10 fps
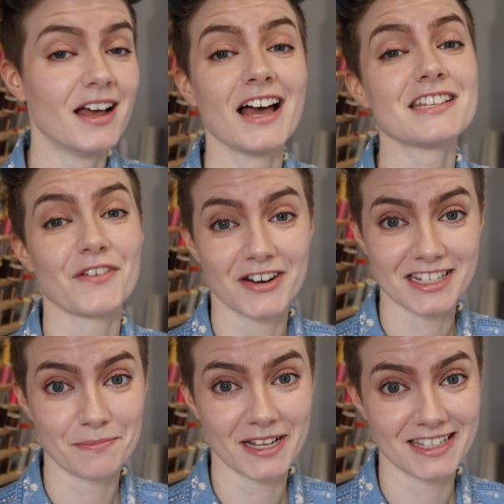As far as
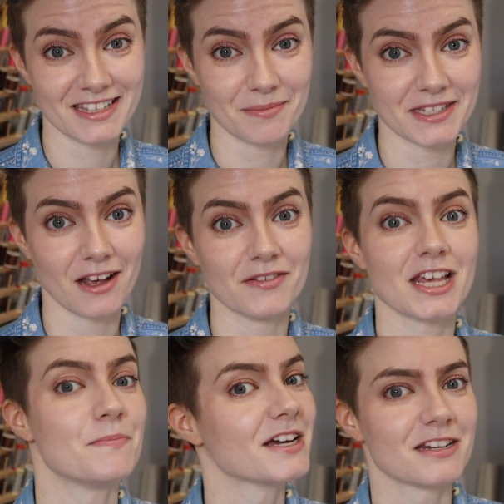the buttons themselves, I
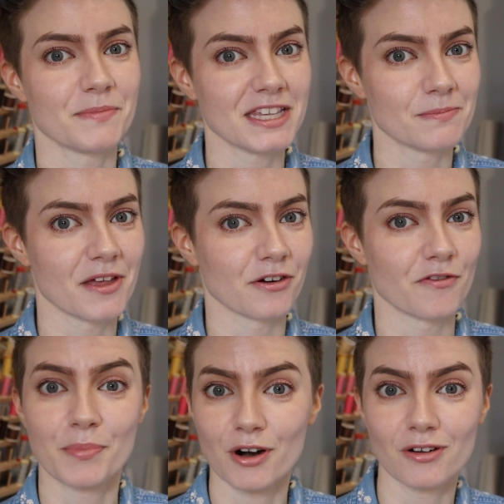picked up these mother
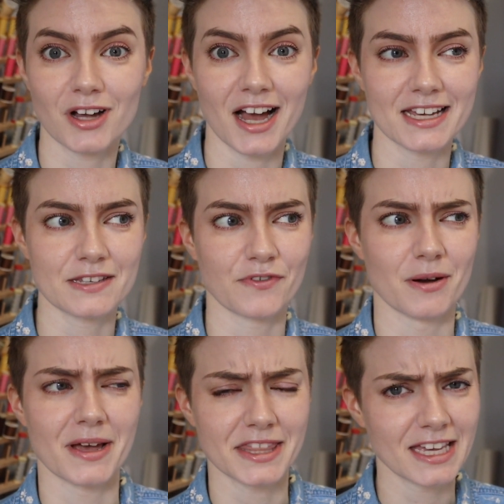of pearl guys from,
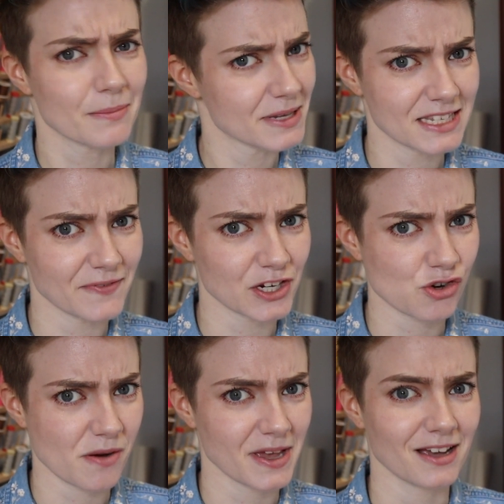I think, Pacific
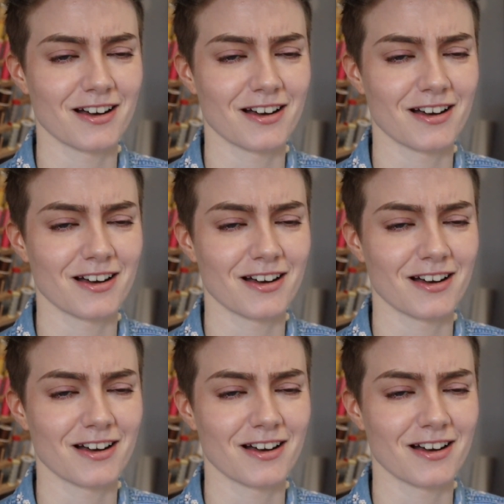Trimming,